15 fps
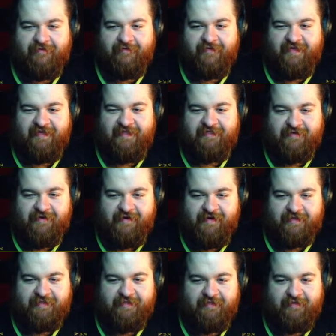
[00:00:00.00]
it's not an
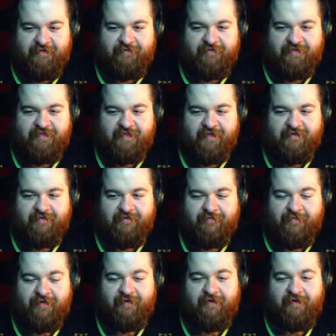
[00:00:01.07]
excuse, though. I
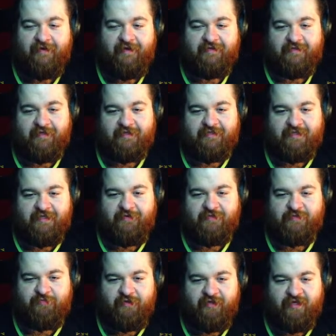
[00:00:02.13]
mean, it is an excuse,
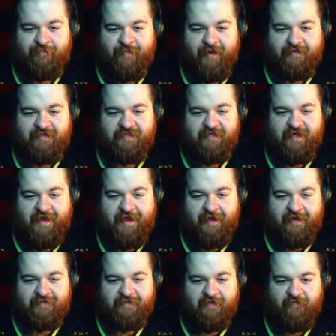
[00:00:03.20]
but, like, I'm not saying
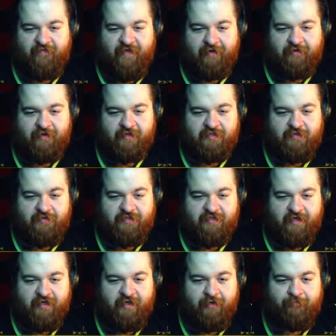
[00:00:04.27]
it's a valid excuse, you
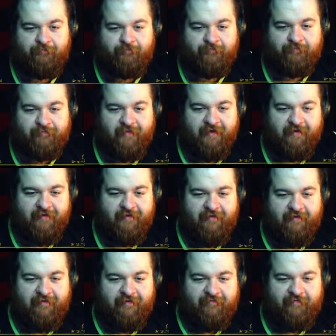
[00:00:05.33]
know?
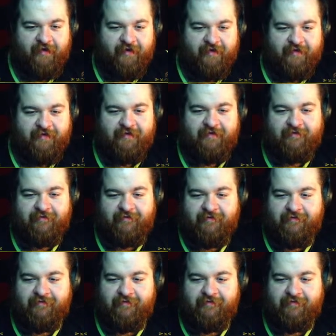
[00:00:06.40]
Fucking,